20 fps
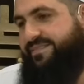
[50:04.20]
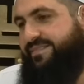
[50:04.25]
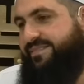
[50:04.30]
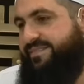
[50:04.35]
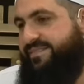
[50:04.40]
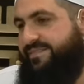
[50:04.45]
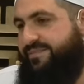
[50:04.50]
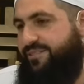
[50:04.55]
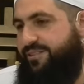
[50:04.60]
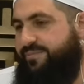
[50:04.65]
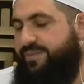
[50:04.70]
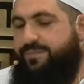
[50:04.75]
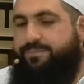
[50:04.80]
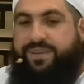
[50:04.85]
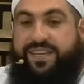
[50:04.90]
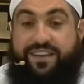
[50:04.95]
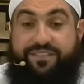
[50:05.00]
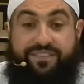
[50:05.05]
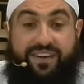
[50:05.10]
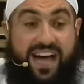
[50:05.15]
What do you mean,
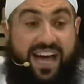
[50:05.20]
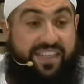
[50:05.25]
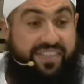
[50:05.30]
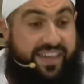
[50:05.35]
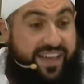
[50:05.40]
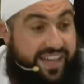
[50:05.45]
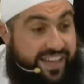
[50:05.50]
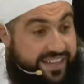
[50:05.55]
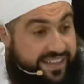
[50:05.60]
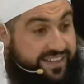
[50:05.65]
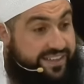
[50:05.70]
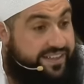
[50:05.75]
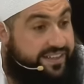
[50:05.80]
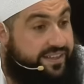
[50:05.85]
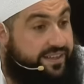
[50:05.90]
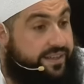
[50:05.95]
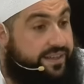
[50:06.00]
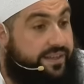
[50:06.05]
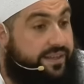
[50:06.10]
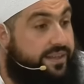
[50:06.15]
be a father?
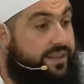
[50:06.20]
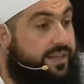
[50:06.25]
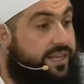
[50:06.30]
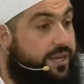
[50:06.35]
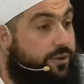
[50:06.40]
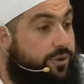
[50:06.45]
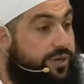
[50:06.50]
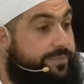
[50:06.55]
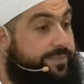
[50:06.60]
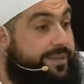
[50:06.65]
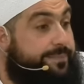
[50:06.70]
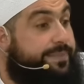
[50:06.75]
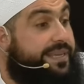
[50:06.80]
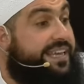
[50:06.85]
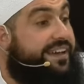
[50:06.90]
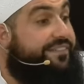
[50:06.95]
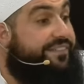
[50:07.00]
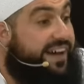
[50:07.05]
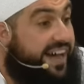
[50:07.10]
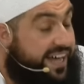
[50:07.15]
What do you mean, be
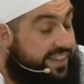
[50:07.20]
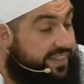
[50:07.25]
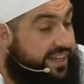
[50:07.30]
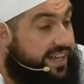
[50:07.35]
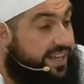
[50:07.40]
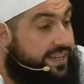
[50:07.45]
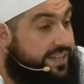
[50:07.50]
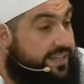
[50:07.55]
a father?